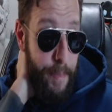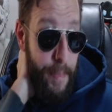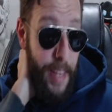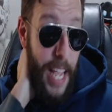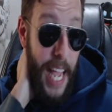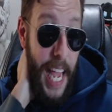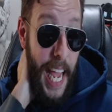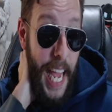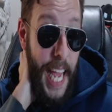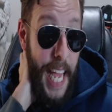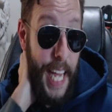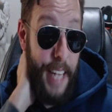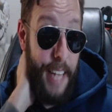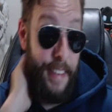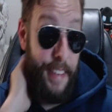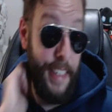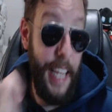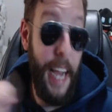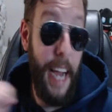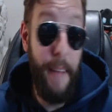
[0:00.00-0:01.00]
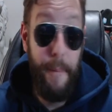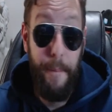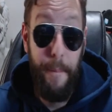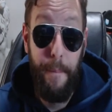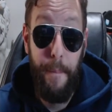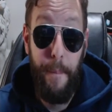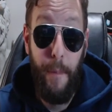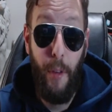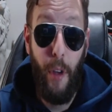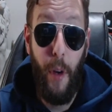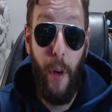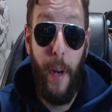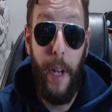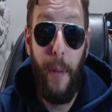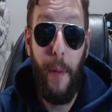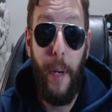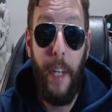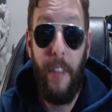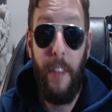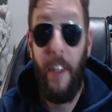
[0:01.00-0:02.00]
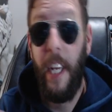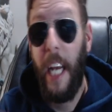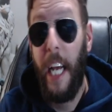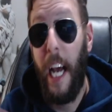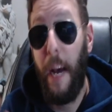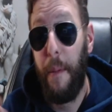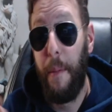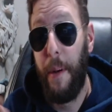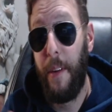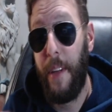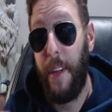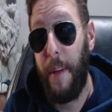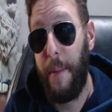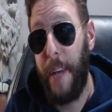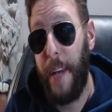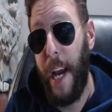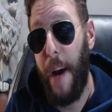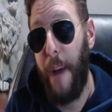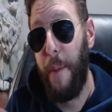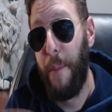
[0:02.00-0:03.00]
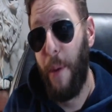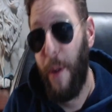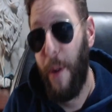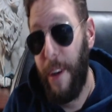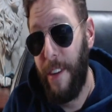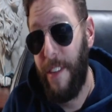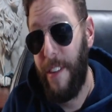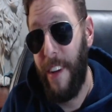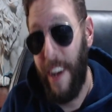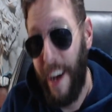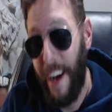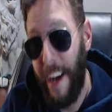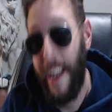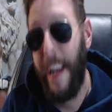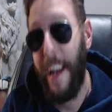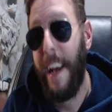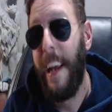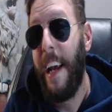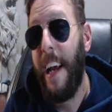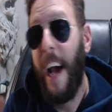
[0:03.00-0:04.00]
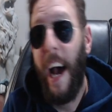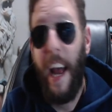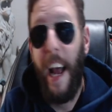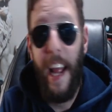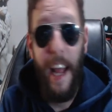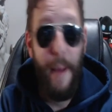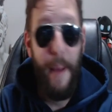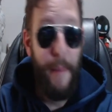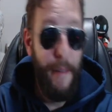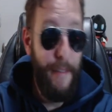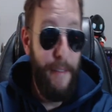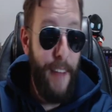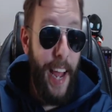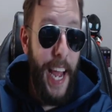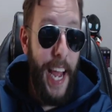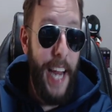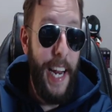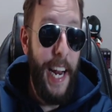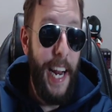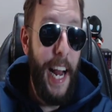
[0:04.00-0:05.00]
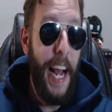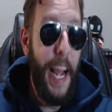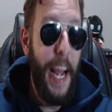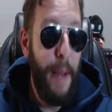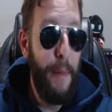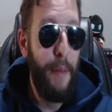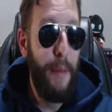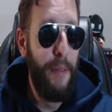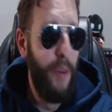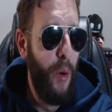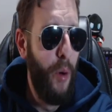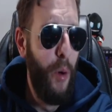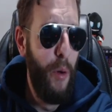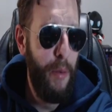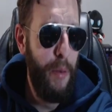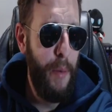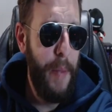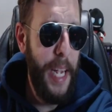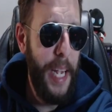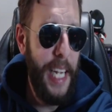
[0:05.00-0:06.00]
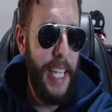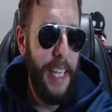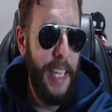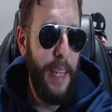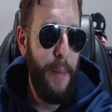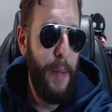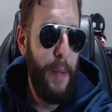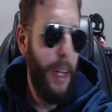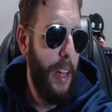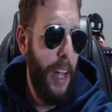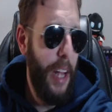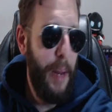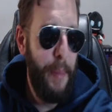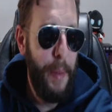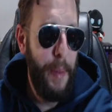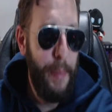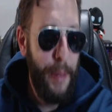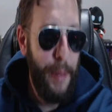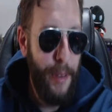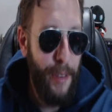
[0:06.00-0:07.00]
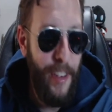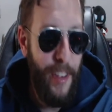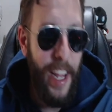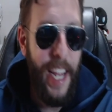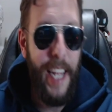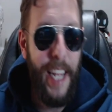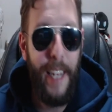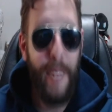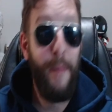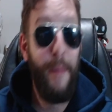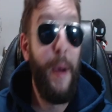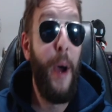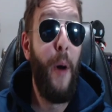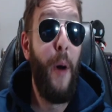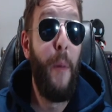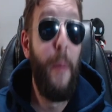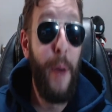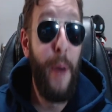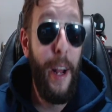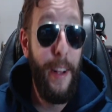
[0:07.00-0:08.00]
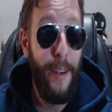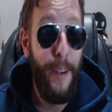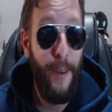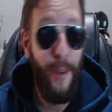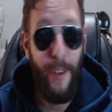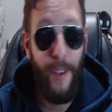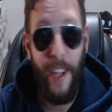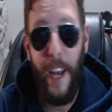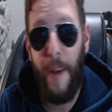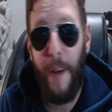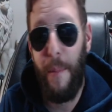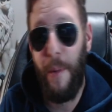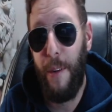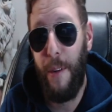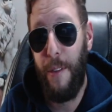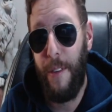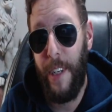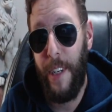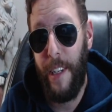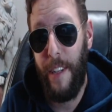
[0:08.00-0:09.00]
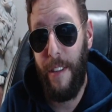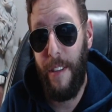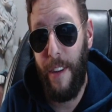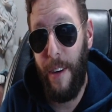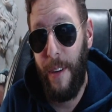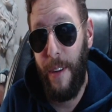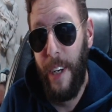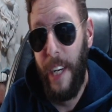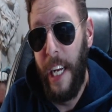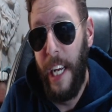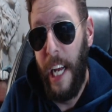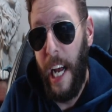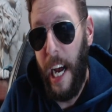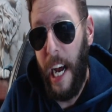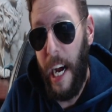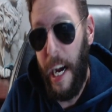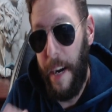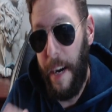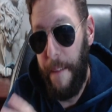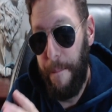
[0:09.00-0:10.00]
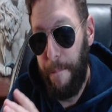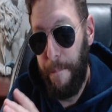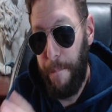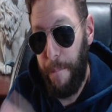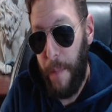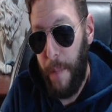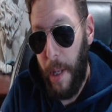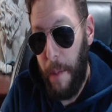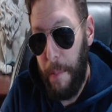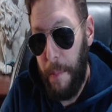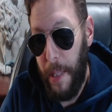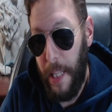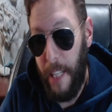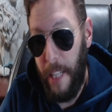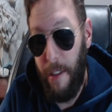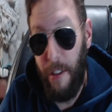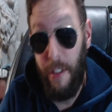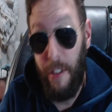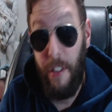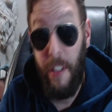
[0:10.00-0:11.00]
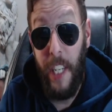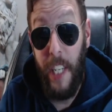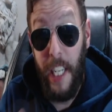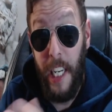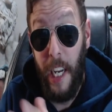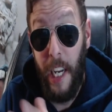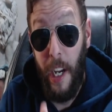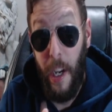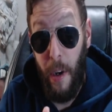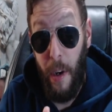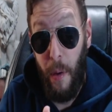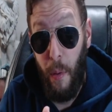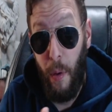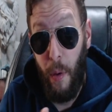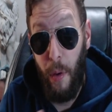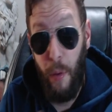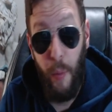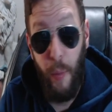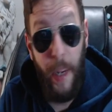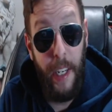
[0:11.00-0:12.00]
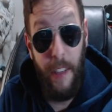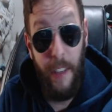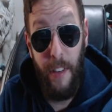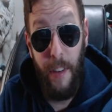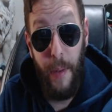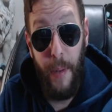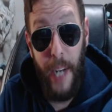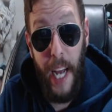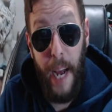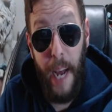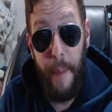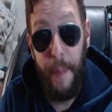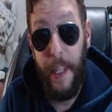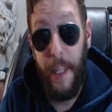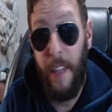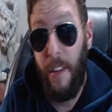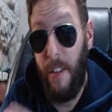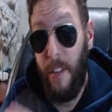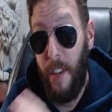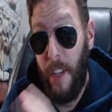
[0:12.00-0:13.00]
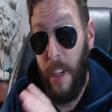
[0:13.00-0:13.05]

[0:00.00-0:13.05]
and yeah. So anyways, how about them Cowboys? I, I am a fan and I am a fool for picking them. A lot of people are saying, even my own brother who's a Cowboys fan. So, um, but let's just see. Let's wait and see what happens.